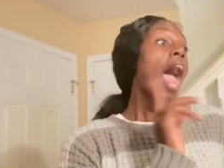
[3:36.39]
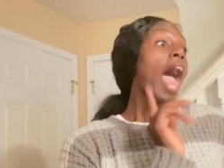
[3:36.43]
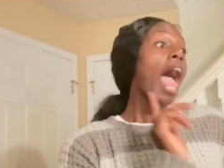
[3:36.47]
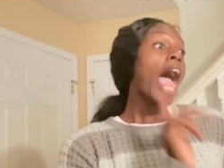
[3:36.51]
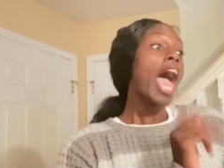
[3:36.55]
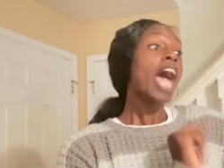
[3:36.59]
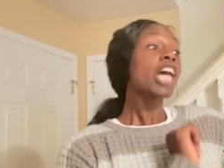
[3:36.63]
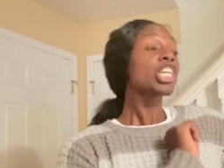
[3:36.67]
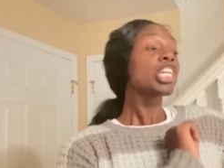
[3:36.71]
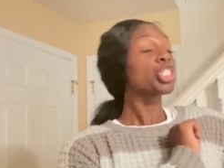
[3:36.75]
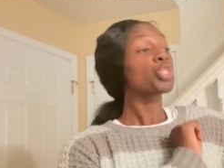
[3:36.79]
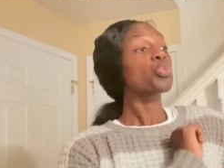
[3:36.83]

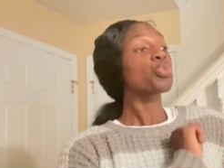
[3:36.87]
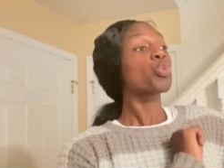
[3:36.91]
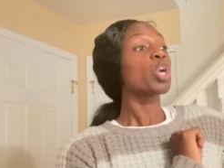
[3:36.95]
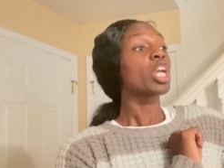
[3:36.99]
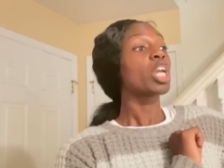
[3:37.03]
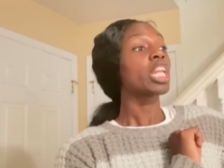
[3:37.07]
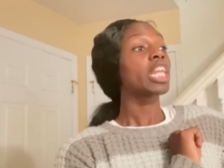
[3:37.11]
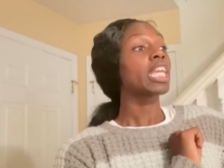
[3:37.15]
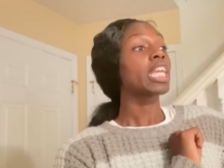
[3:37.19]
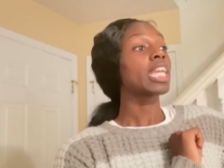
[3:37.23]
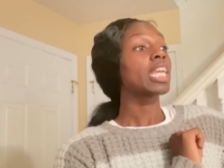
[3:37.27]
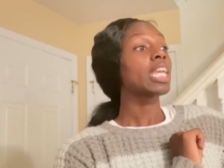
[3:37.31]

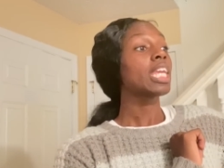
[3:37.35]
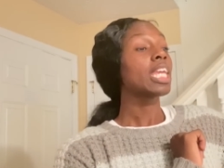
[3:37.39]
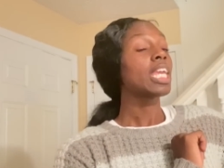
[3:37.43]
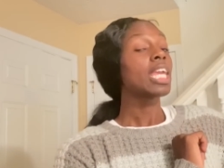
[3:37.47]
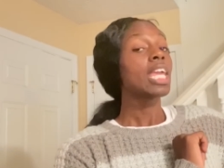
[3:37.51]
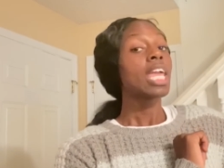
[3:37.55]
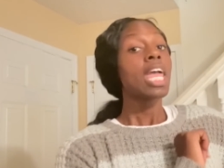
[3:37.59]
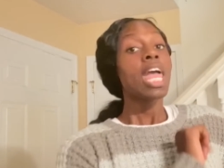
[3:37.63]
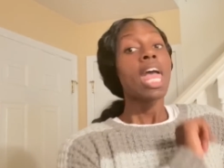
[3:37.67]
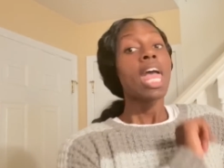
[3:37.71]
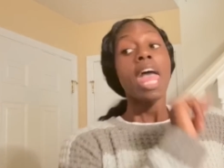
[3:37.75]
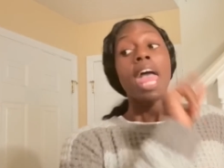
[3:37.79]
Actually,
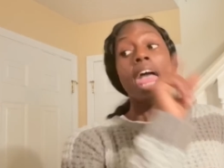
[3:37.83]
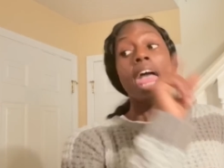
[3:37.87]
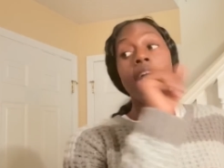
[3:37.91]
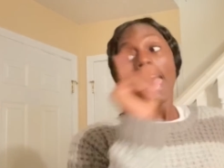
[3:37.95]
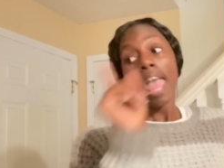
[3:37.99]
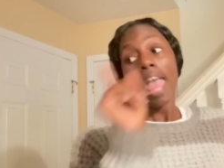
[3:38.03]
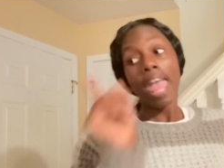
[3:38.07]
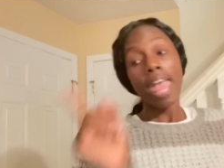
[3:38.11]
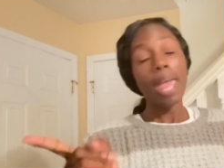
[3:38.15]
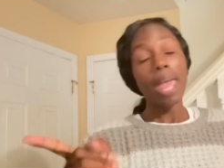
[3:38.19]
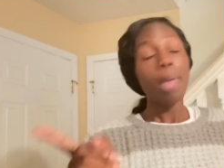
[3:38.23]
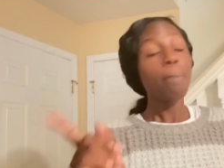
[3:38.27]

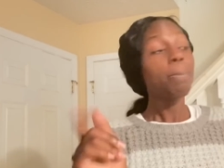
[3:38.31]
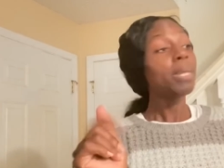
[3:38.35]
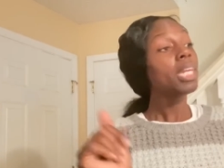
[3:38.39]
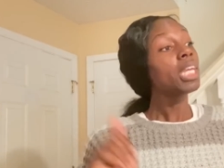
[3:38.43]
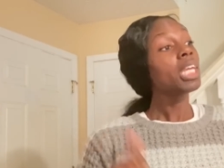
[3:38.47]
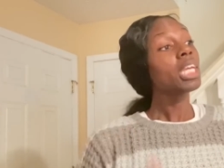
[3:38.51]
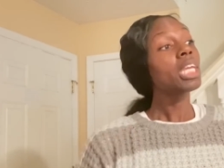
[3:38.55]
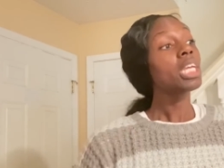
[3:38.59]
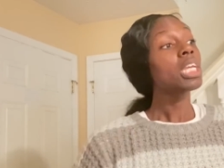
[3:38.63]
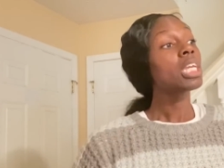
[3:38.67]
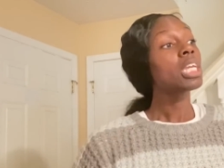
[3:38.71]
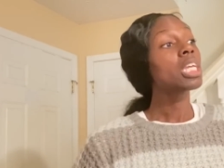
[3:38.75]

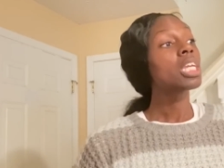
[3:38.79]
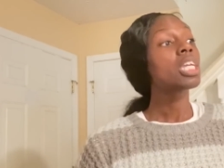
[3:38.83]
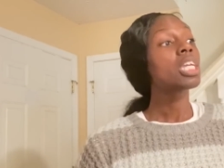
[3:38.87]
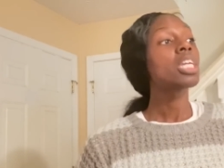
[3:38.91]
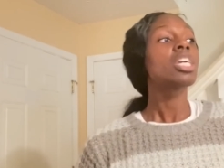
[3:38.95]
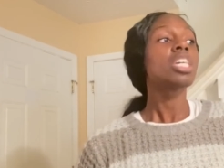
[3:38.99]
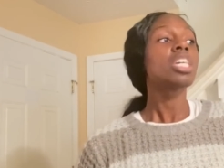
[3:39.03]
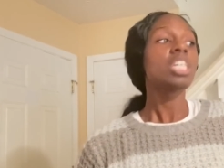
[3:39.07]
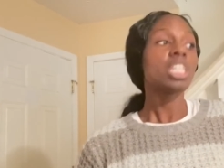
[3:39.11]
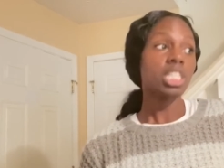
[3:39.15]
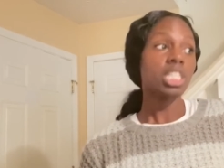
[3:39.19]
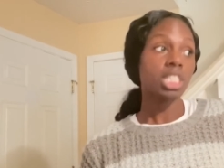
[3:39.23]
Ebony
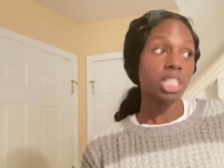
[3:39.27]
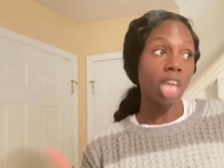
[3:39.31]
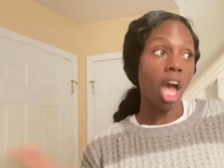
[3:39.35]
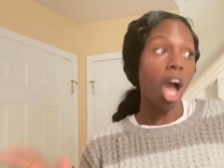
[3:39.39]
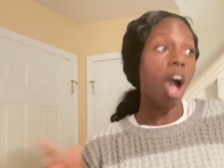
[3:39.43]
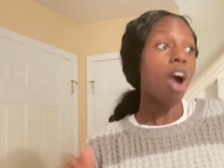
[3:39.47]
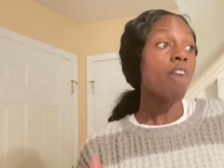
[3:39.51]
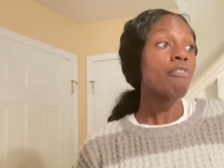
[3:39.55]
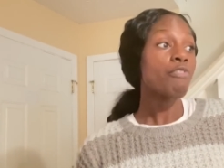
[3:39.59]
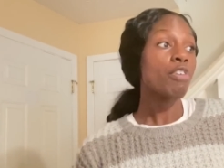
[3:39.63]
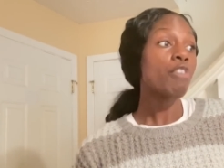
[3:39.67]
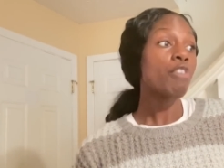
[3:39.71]
is
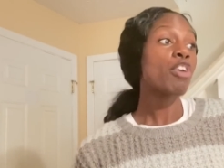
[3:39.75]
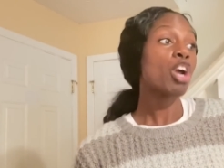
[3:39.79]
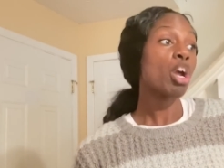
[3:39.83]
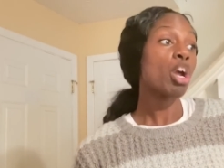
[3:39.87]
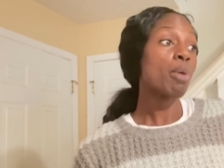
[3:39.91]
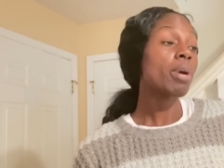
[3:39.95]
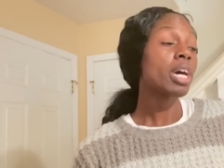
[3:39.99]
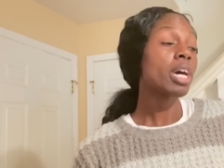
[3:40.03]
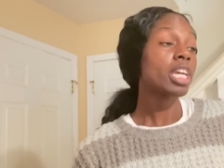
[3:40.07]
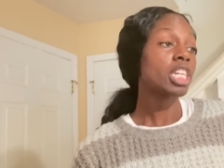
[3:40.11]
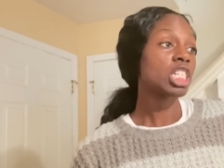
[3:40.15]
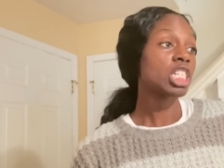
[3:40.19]
off of her
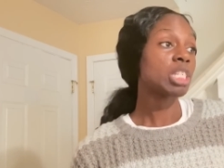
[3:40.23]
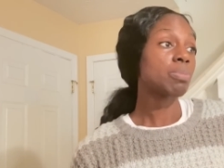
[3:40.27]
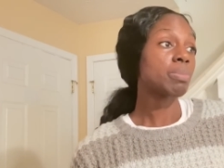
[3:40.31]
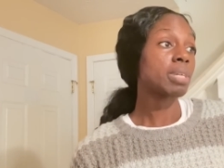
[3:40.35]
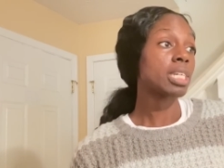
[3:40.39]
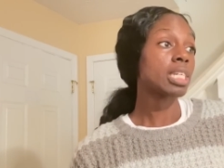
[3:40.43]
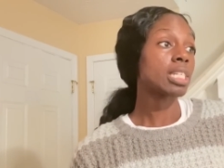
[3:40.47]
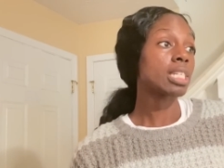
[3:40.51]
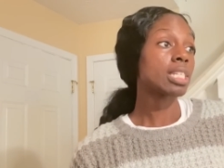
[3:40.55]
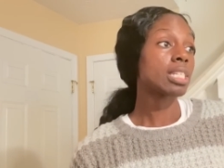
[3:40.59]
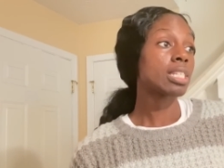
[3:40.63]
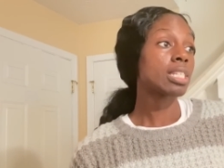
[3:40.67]
punishment.